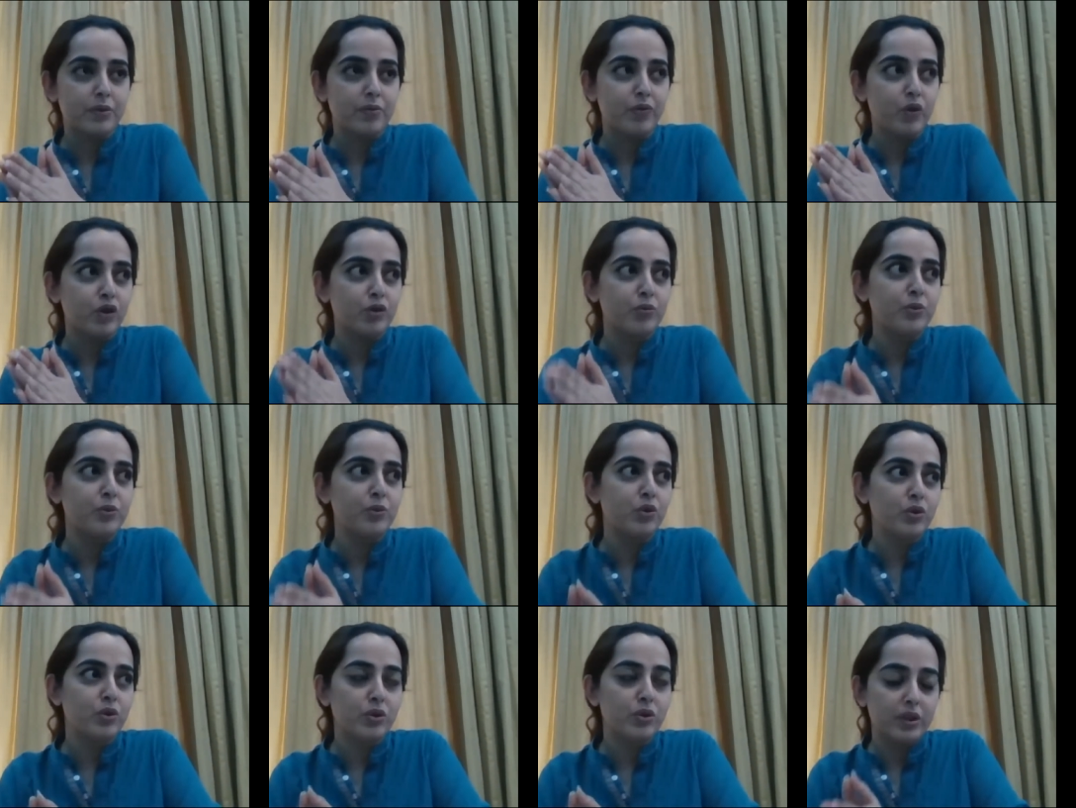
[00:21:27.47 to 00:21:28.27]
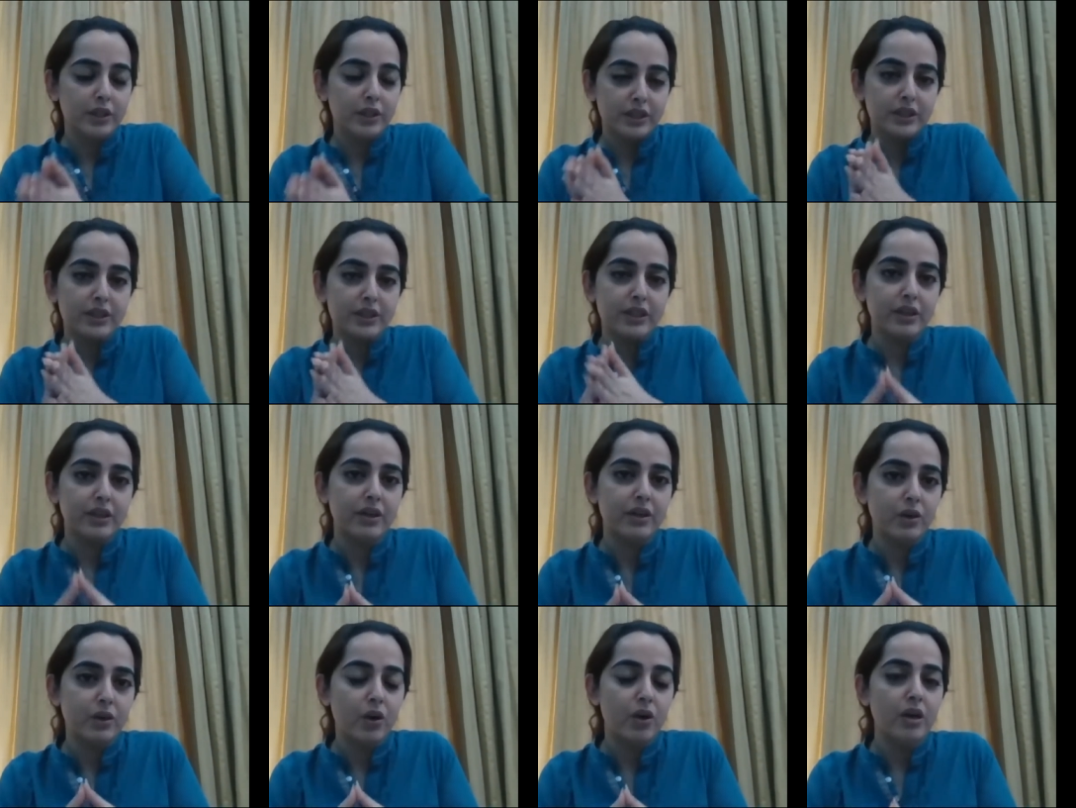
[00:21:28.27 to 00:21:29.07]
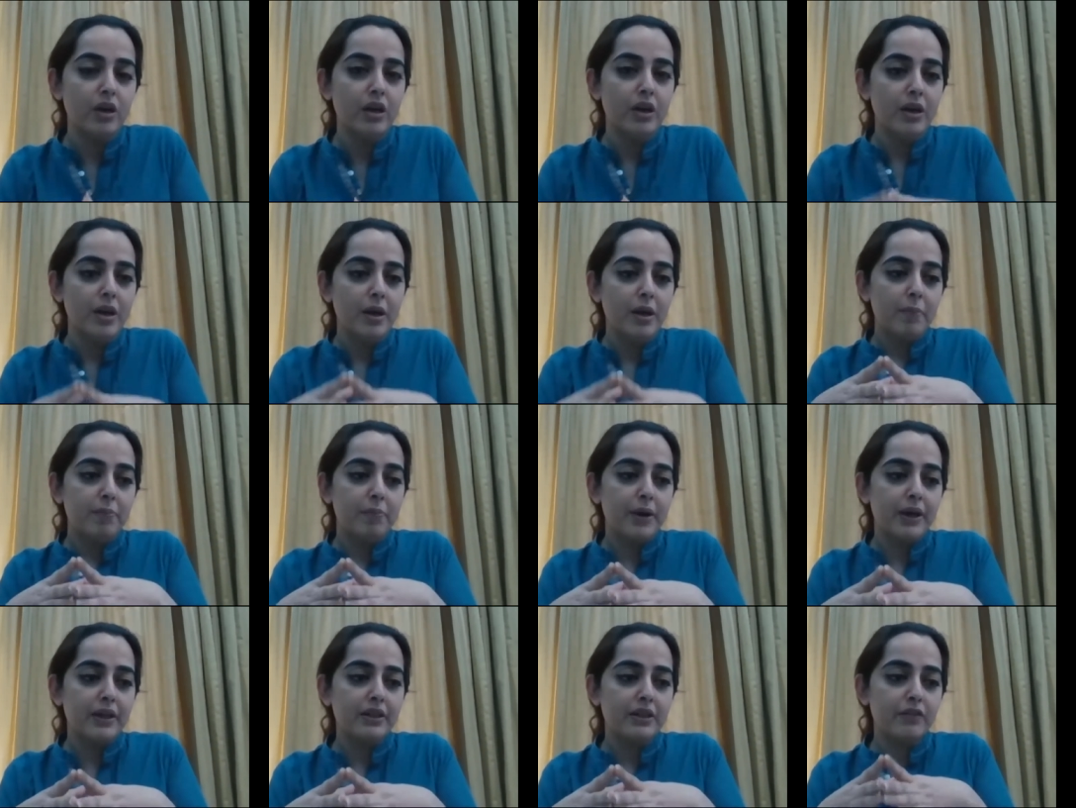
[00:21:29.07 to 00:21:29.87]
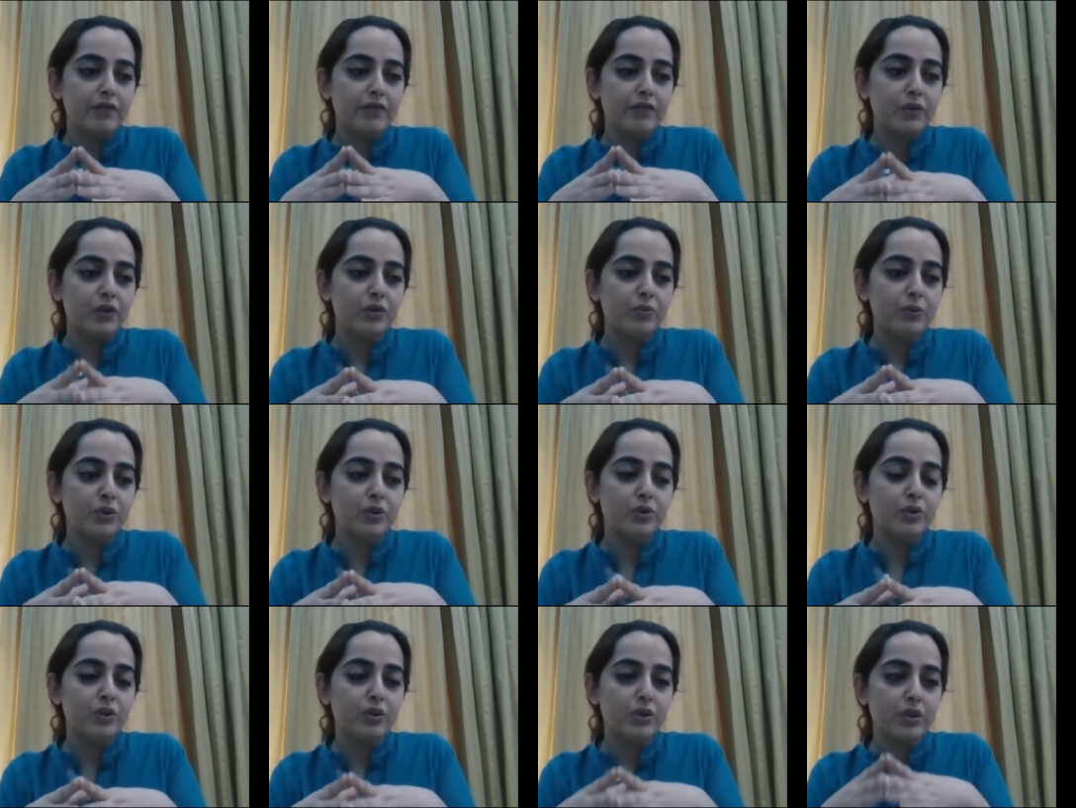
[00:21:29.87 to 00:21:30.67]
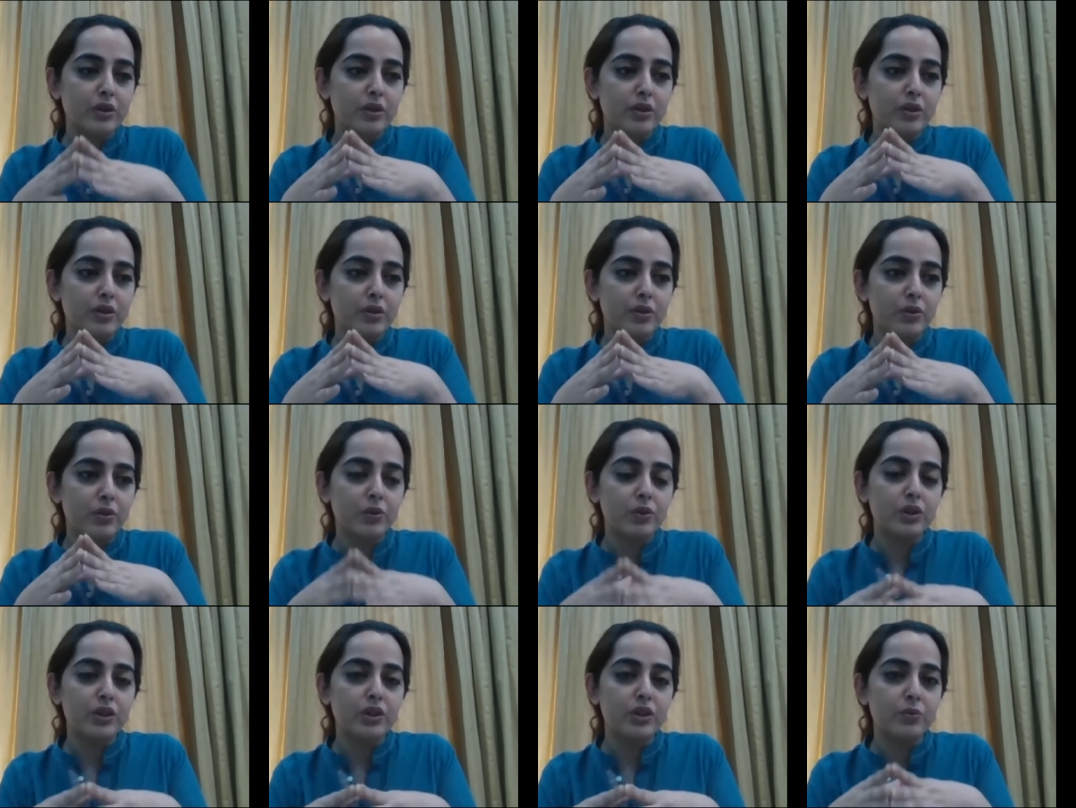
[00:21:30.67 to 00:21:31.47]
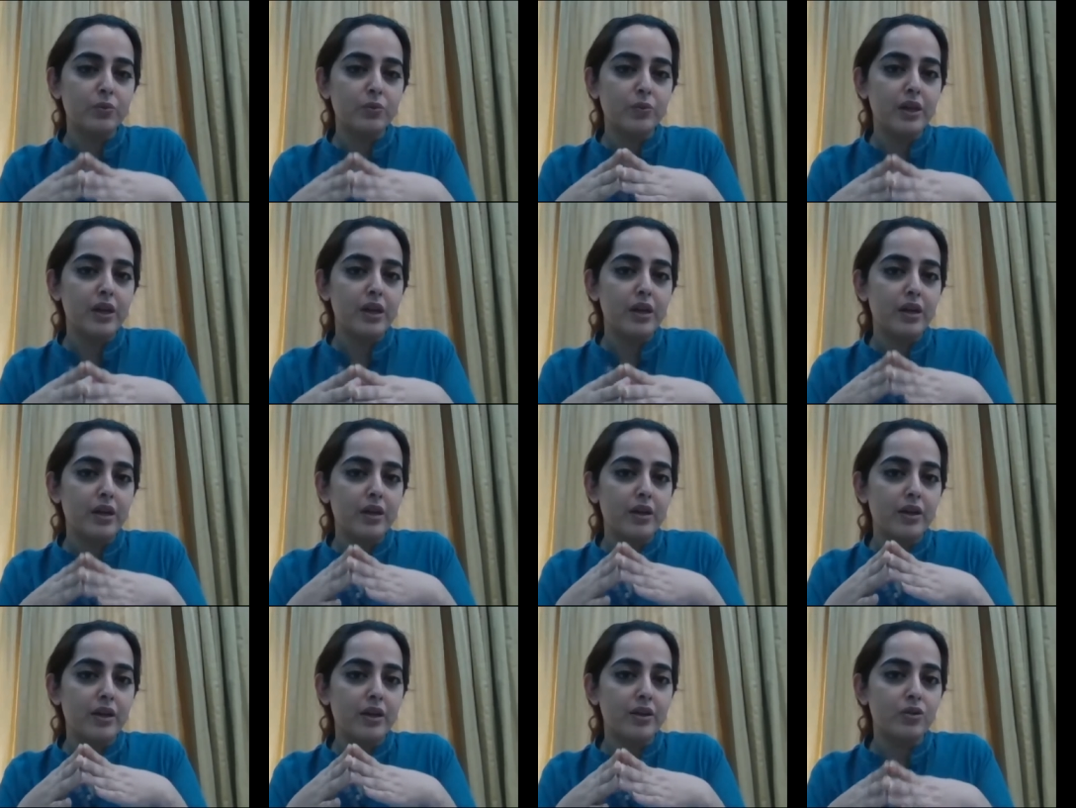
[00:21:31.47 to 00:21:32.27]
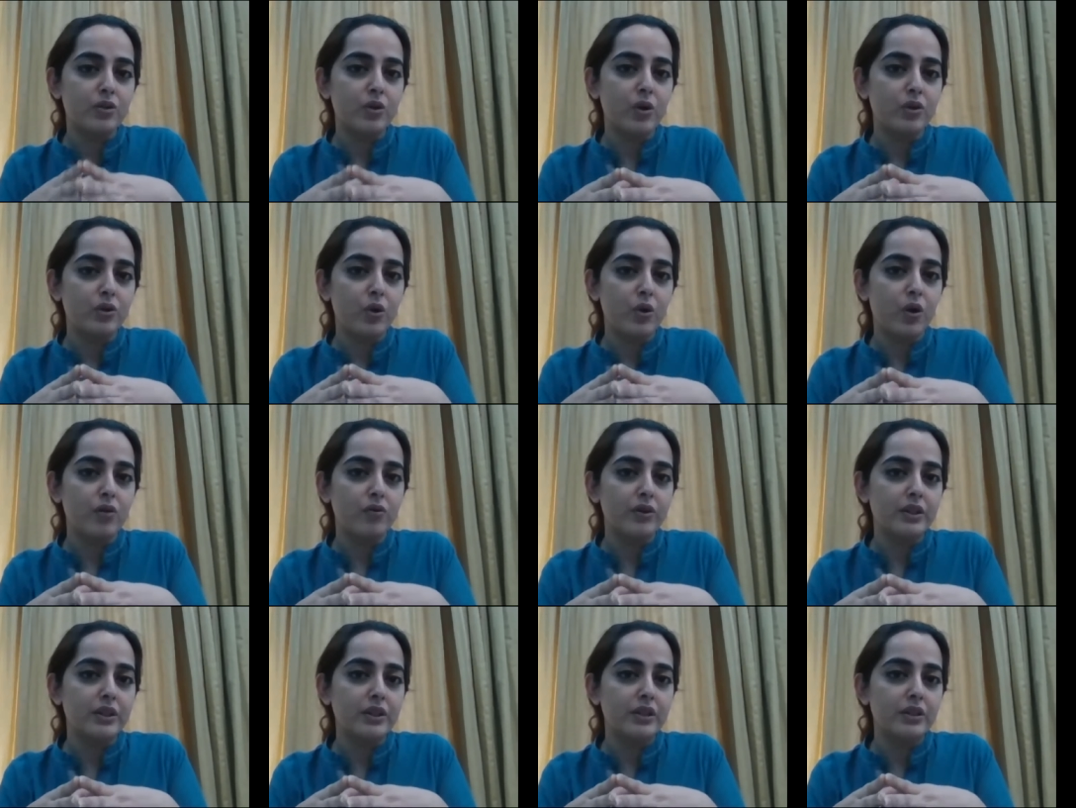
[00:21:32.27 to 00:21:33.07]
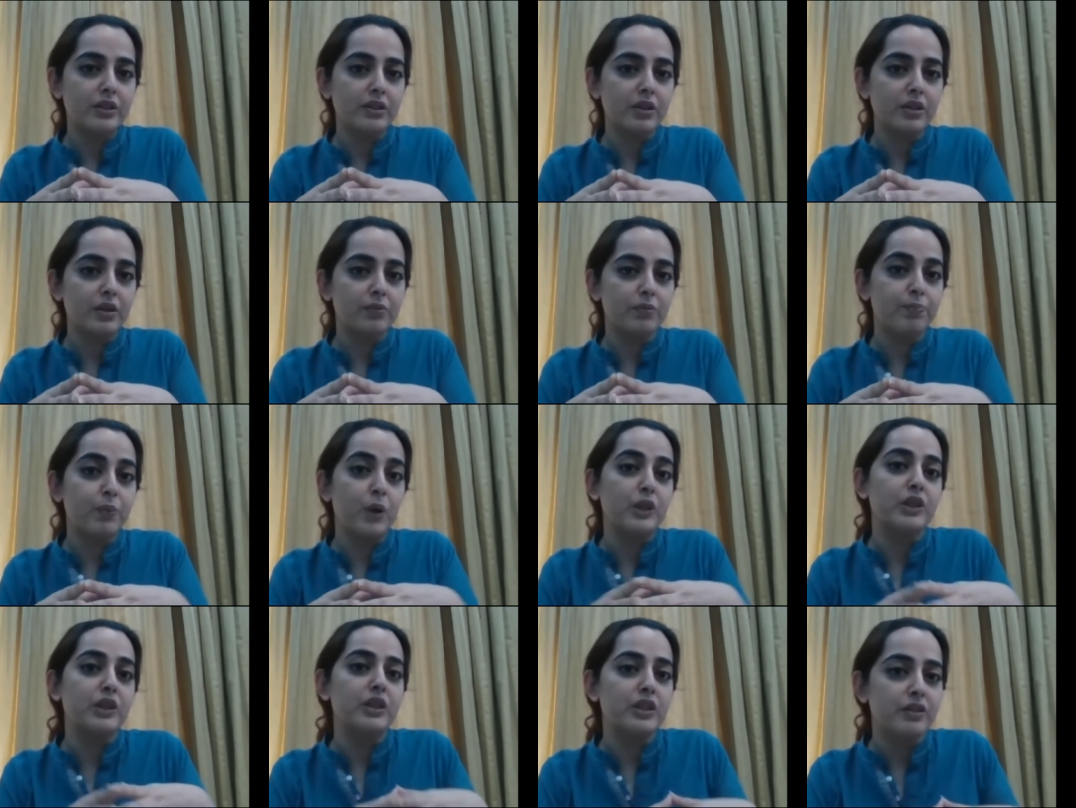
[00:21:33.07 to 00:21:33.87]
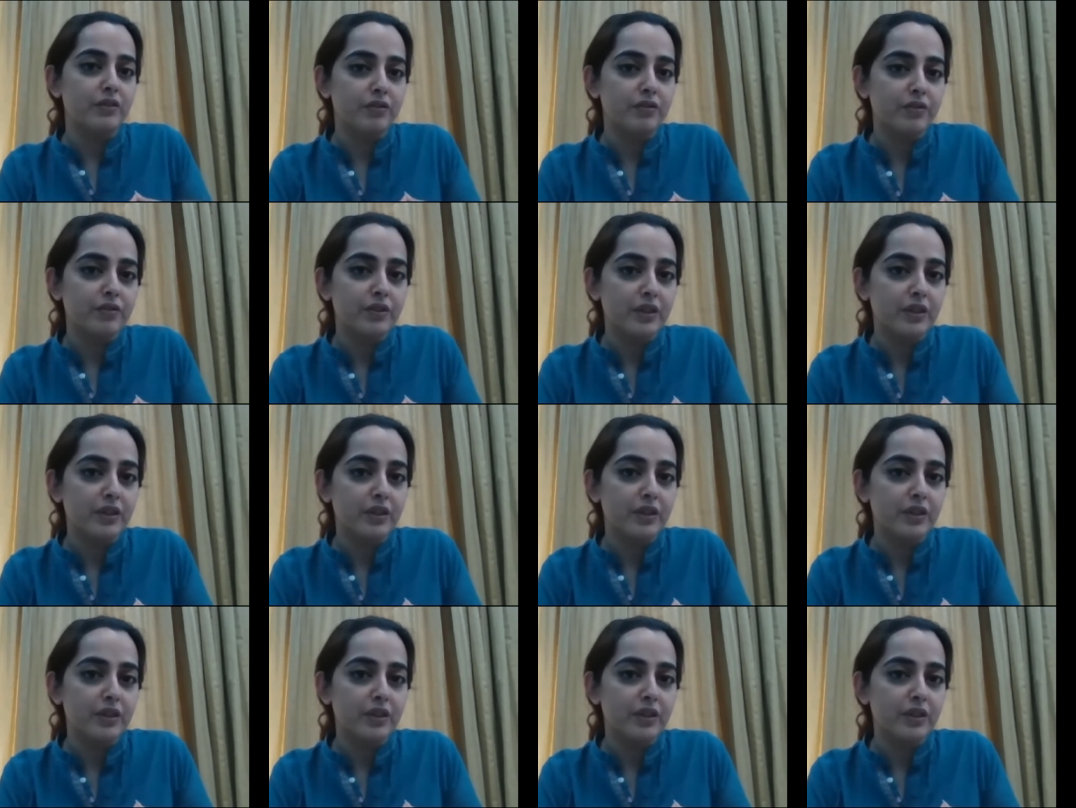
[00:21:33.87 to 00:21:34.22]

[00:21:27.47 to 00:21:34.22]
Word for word: force majeure is there and all, but a force majeure notice will is not always a positive.